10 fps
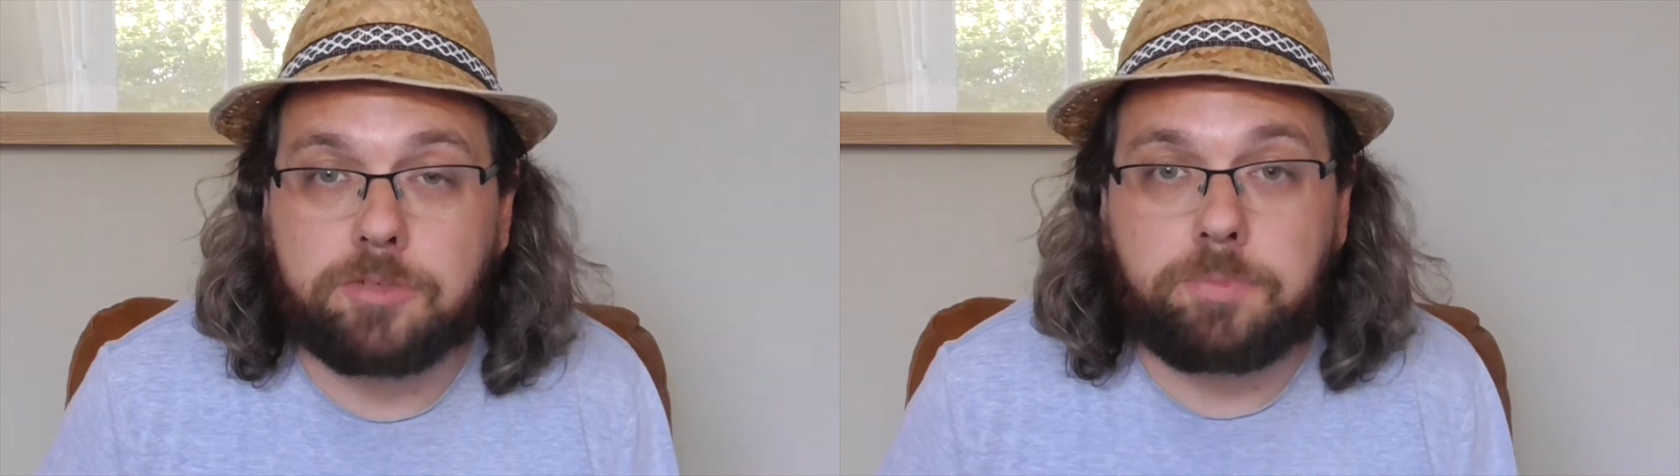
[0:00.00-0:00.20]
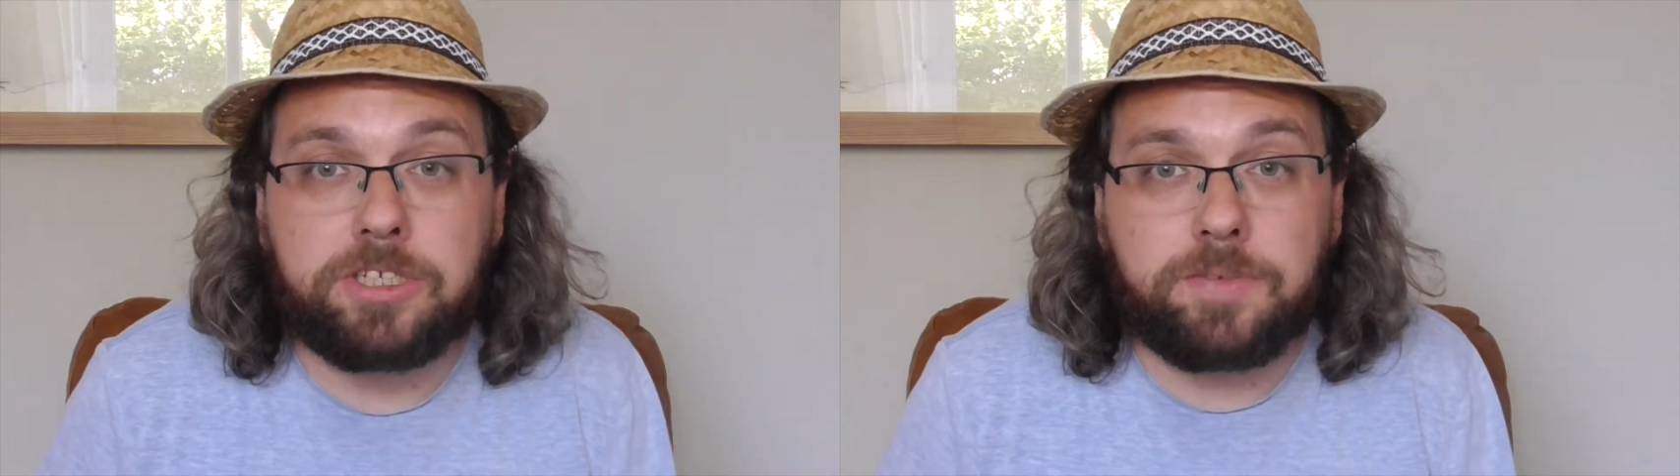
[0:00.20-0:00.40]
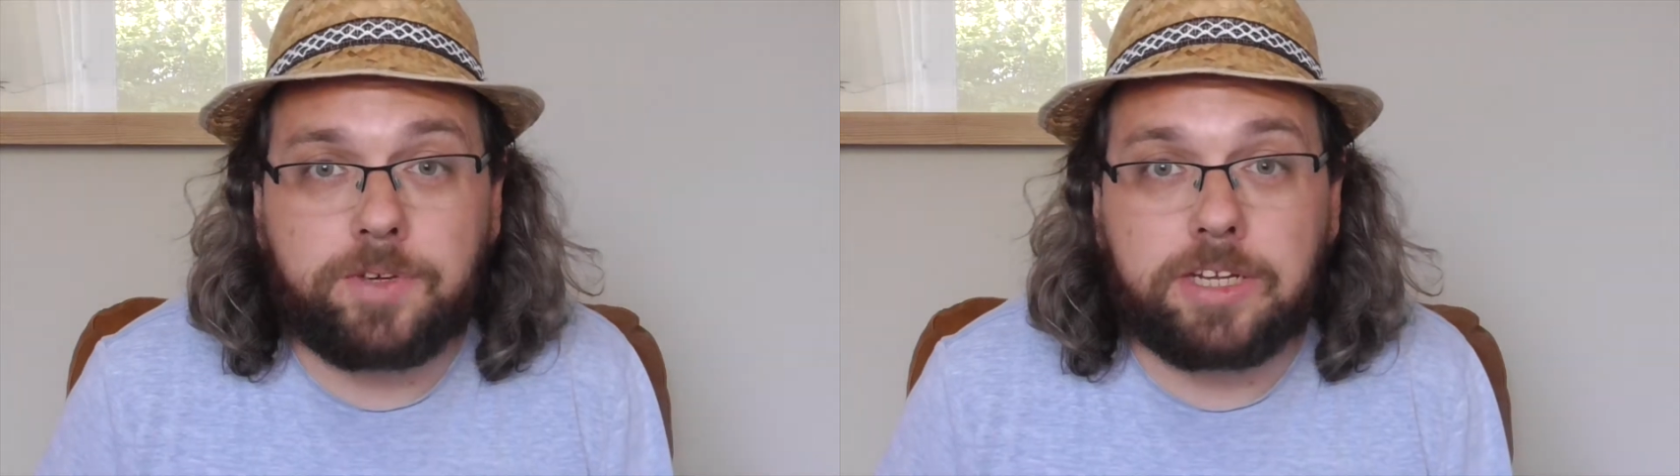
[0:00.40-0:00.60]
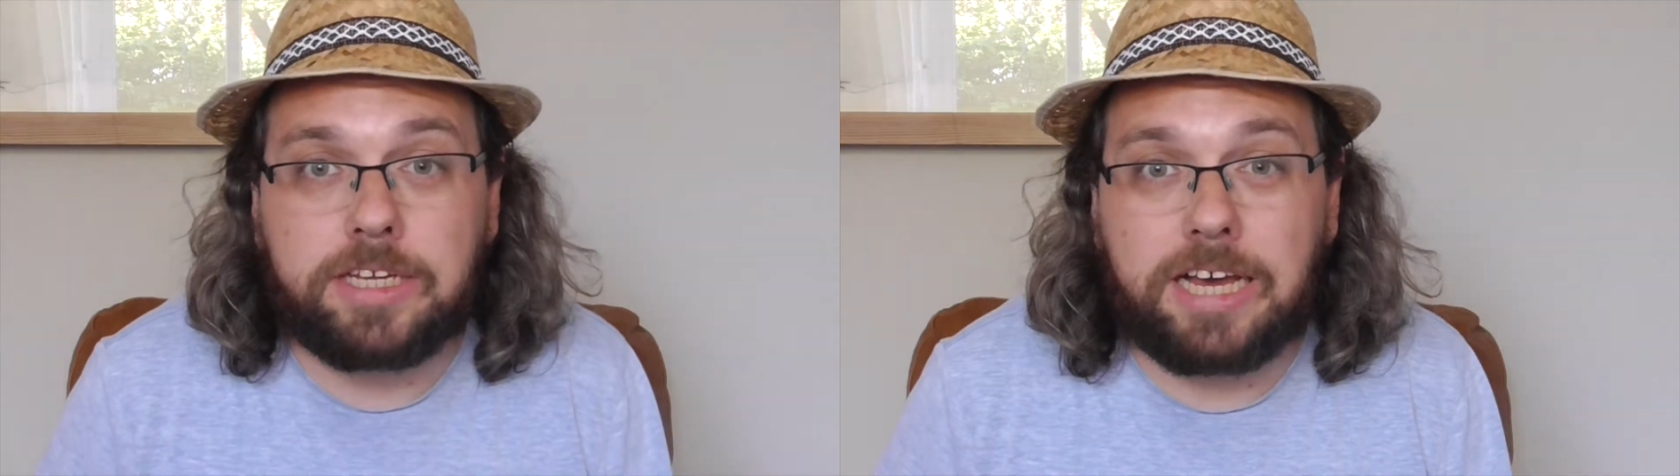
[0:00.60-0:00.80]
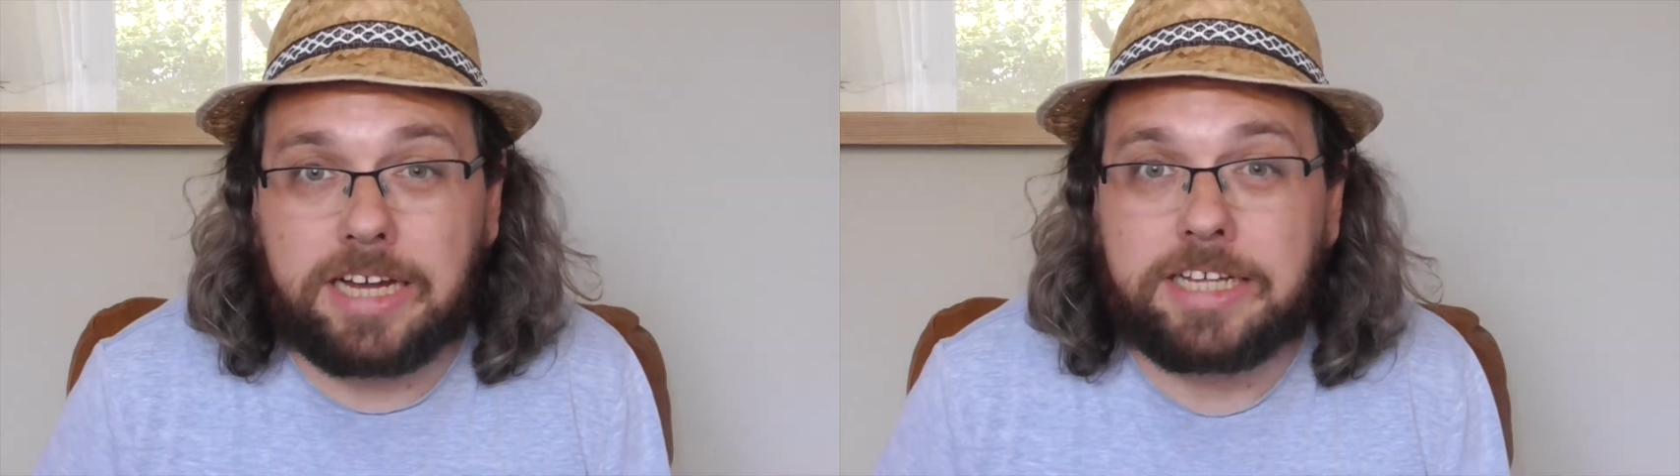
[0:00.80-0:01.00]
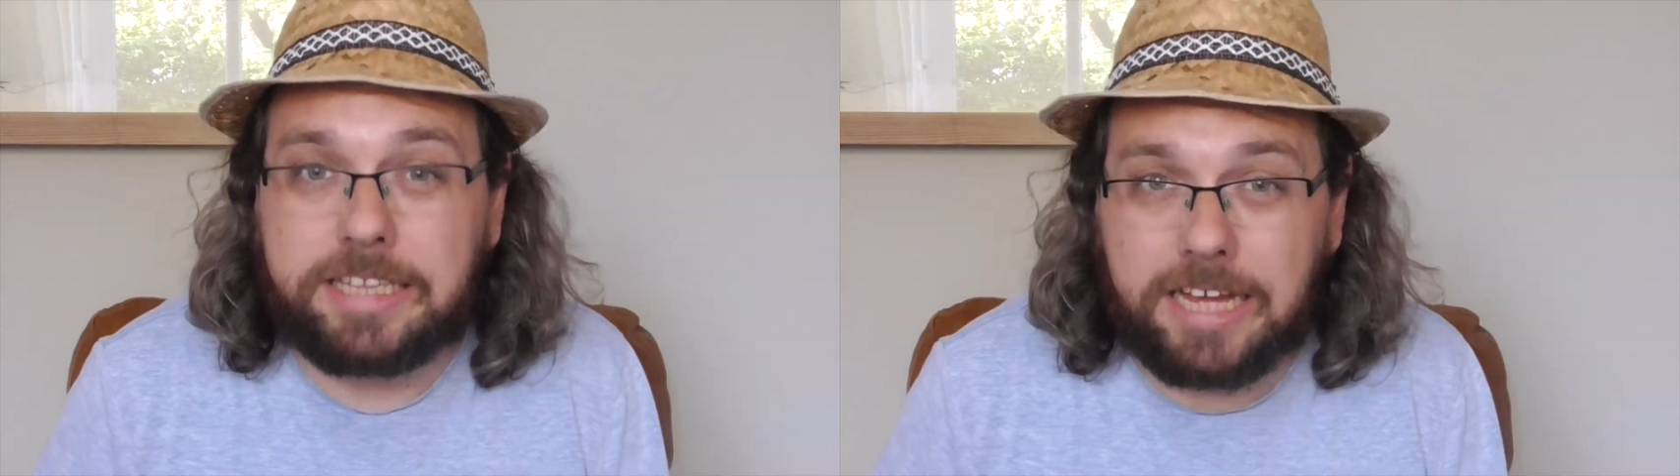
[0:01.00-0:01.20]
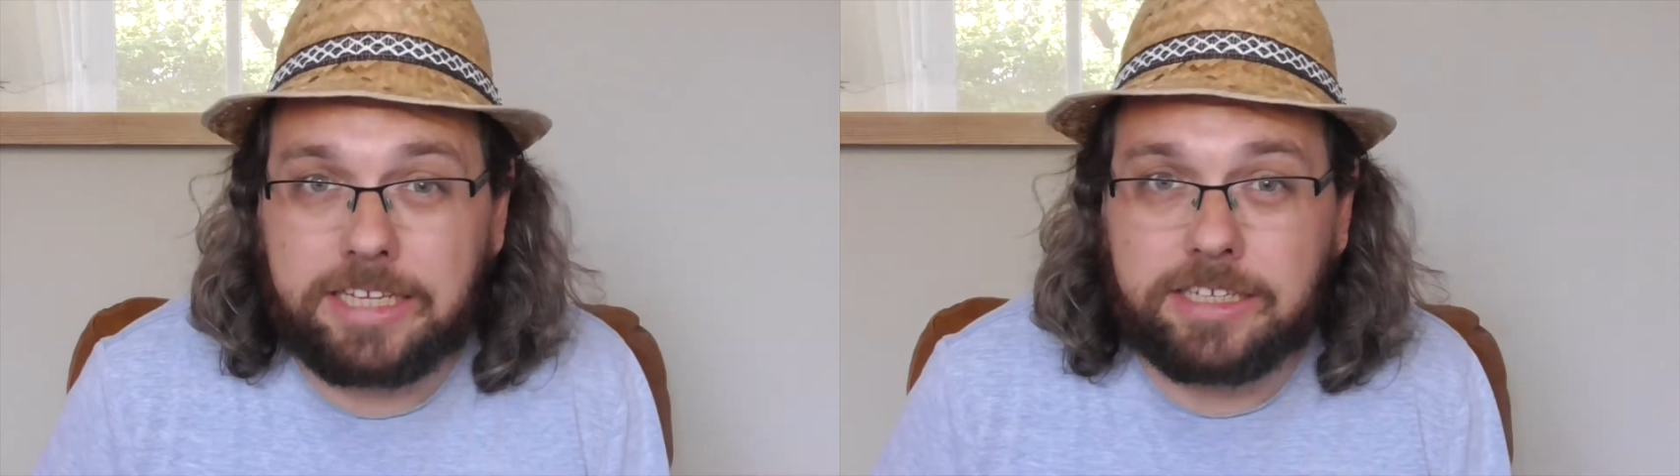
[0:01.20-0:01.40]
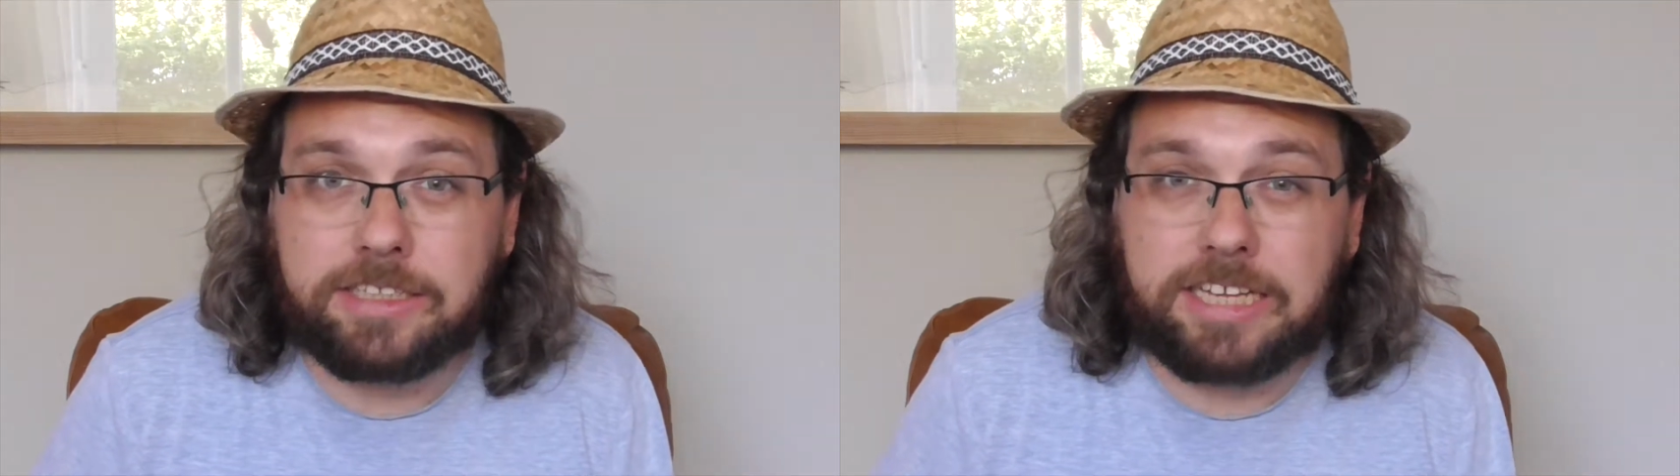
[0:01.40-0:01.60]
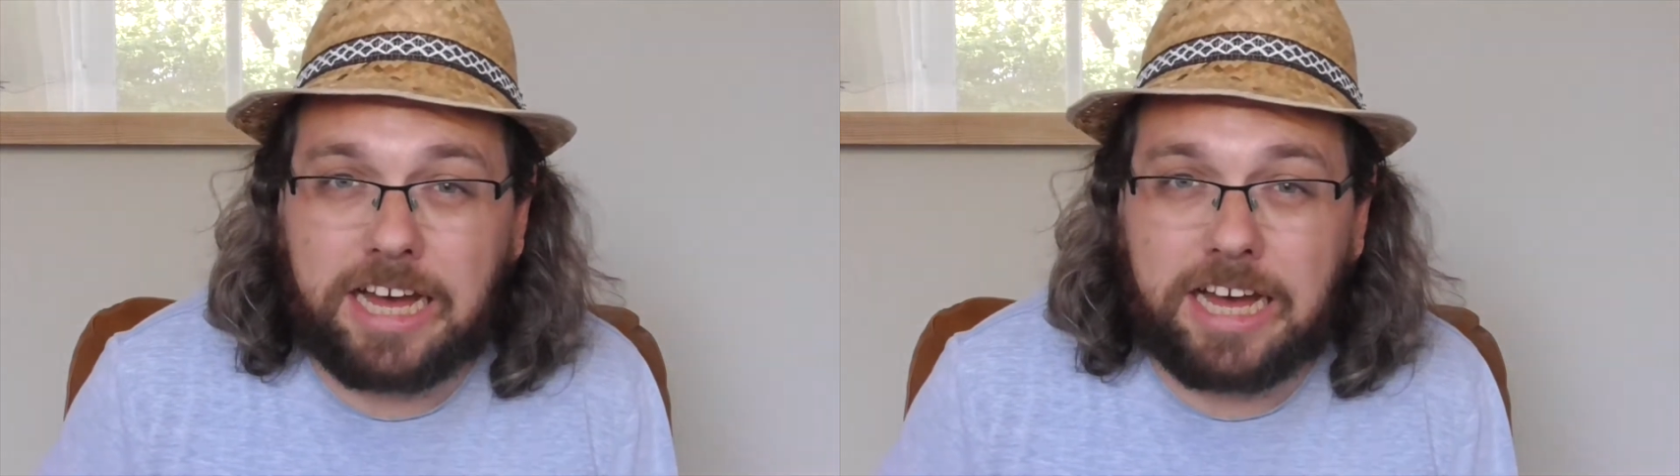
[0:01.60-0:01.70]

specifically an Italian